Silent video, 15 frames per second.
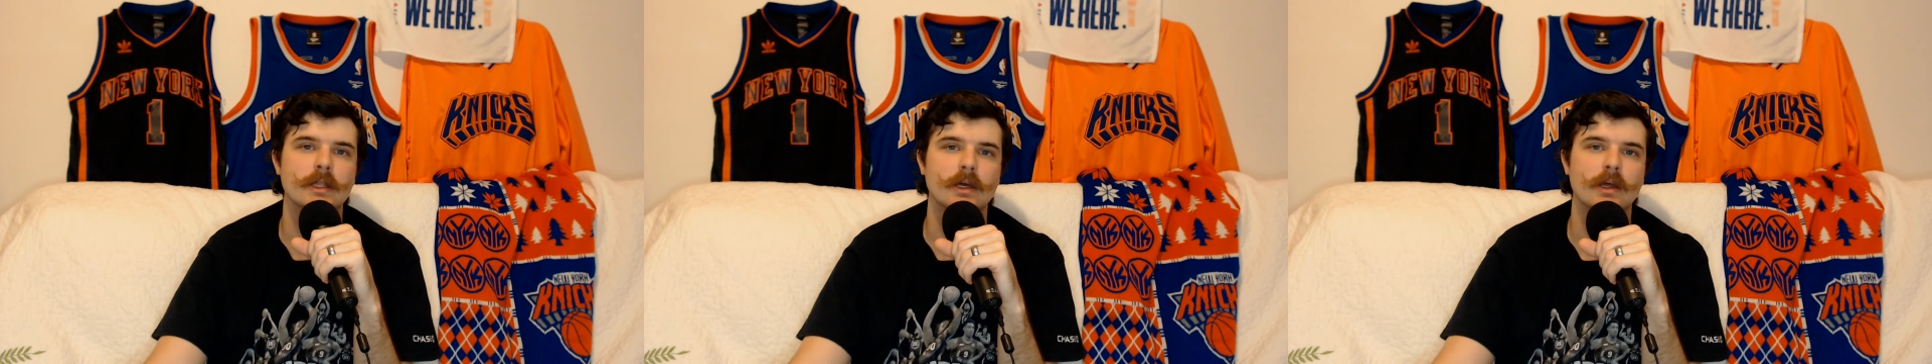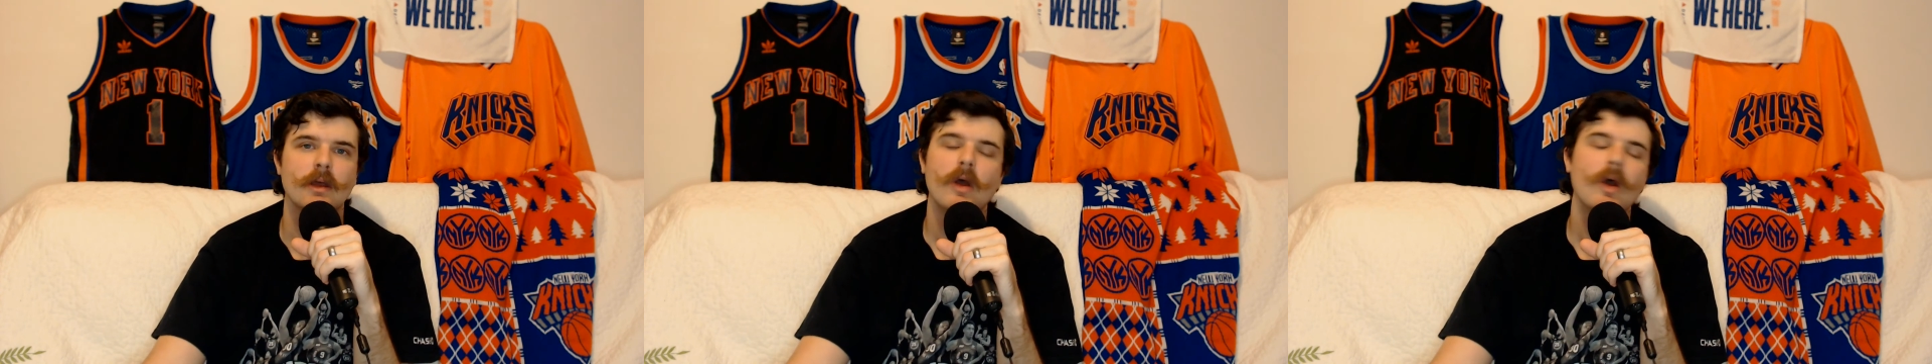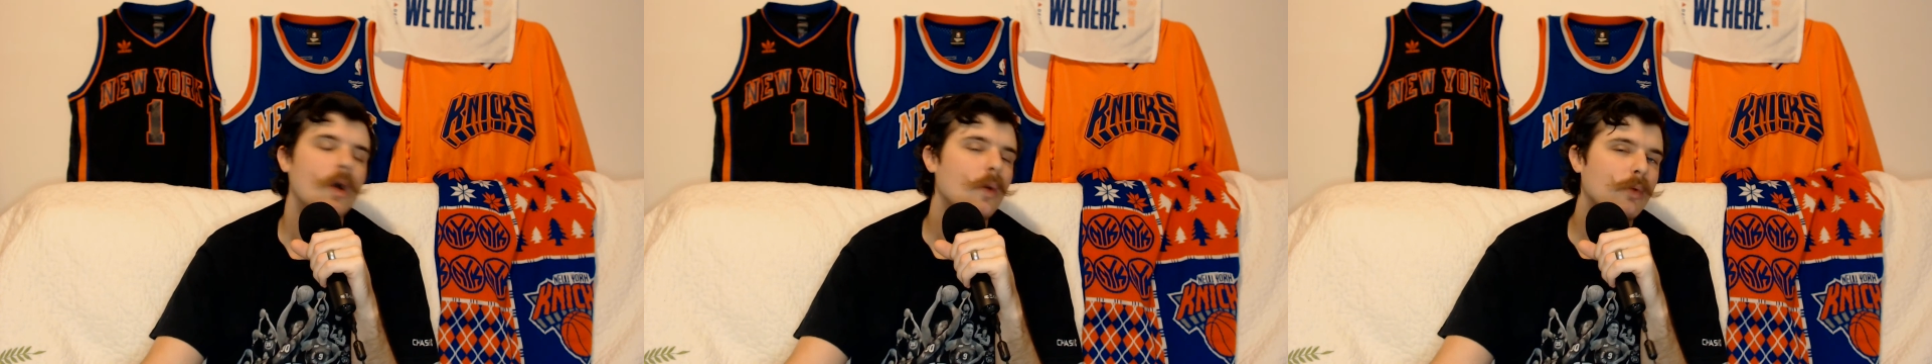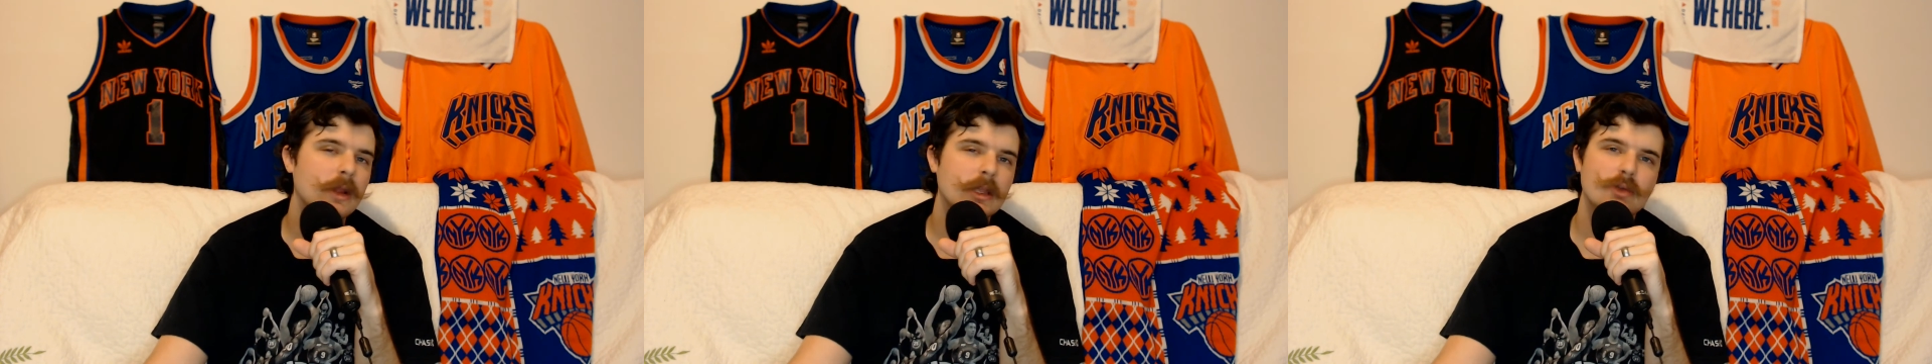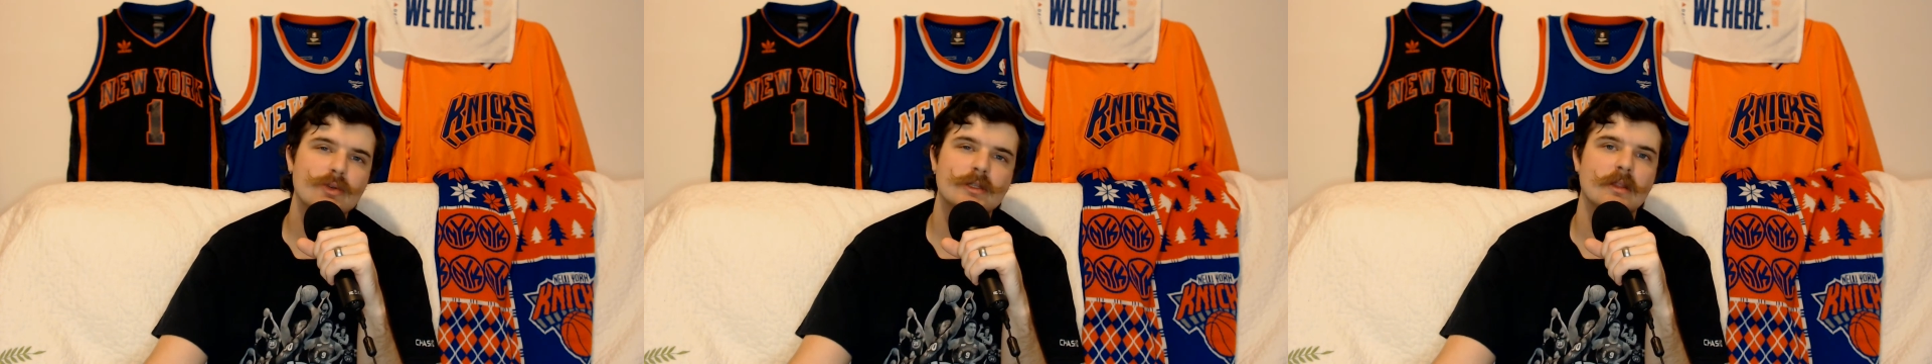
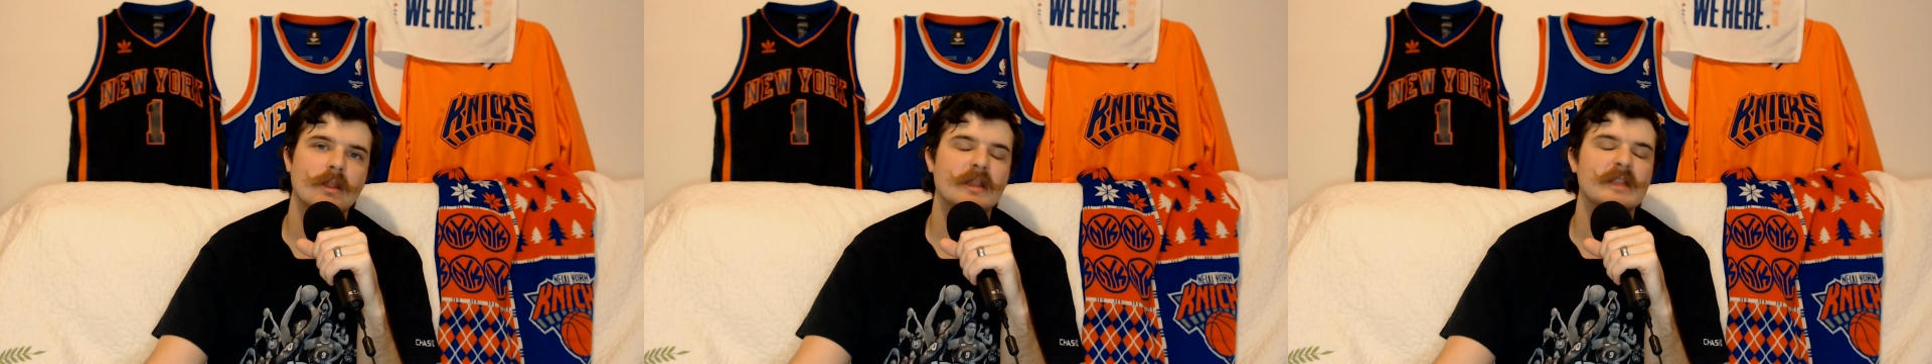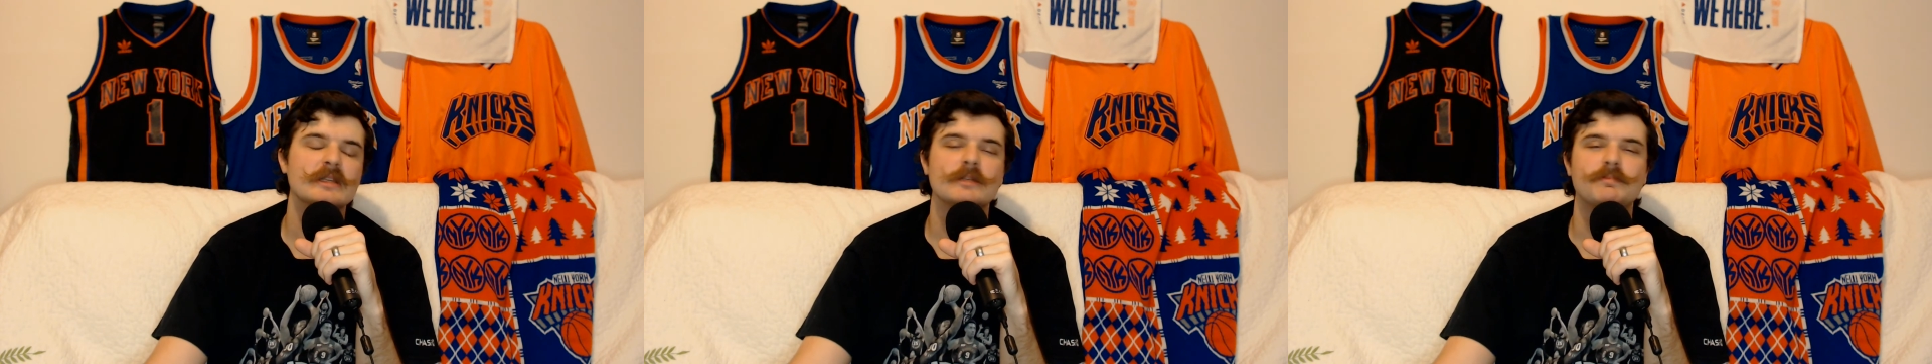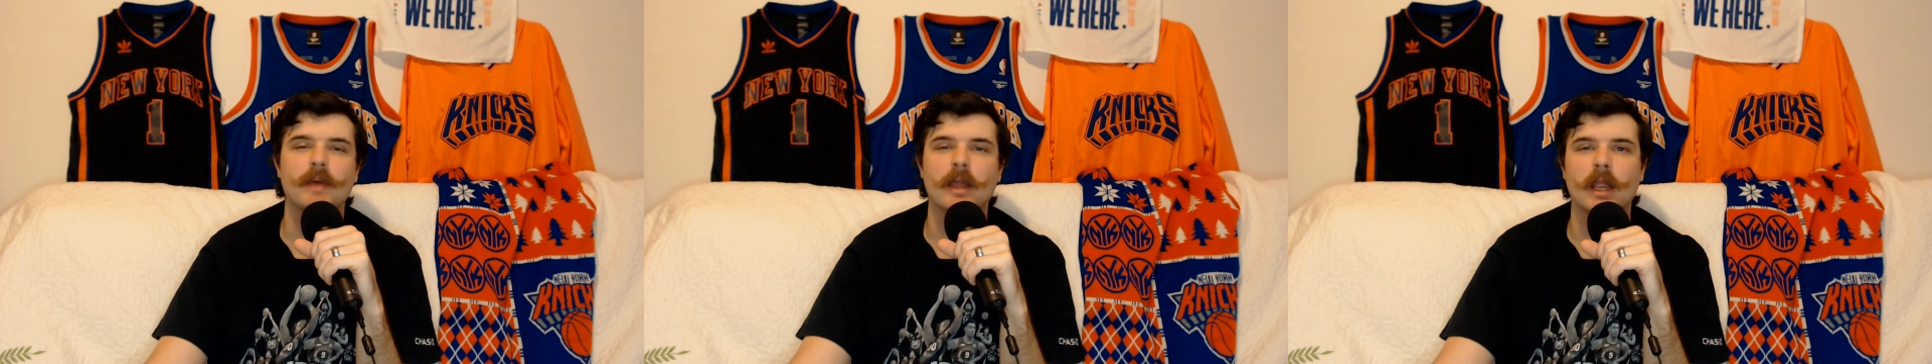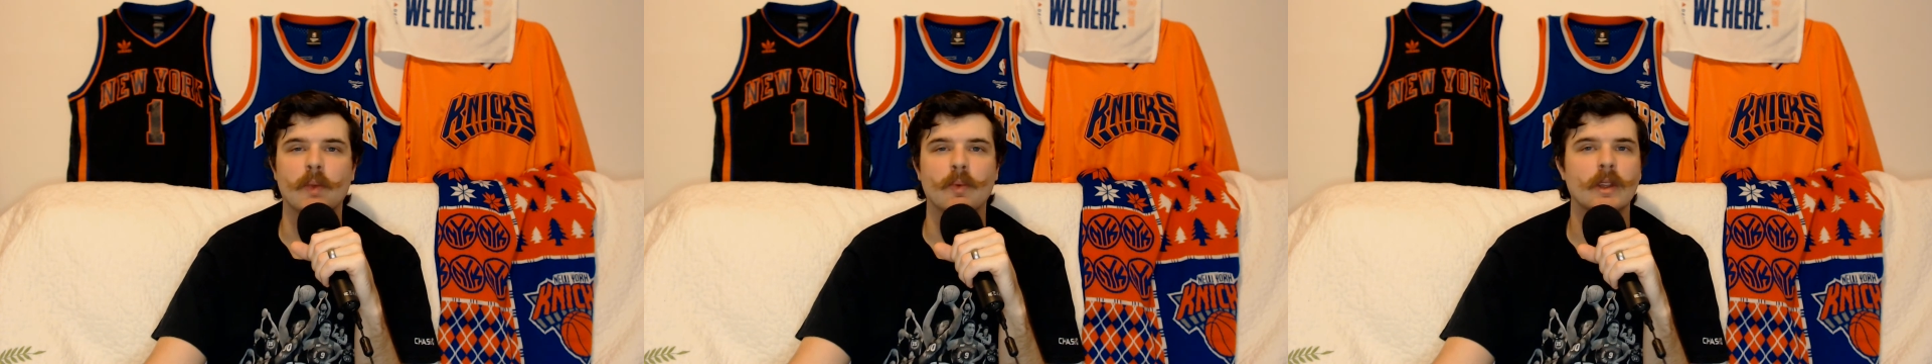the despair.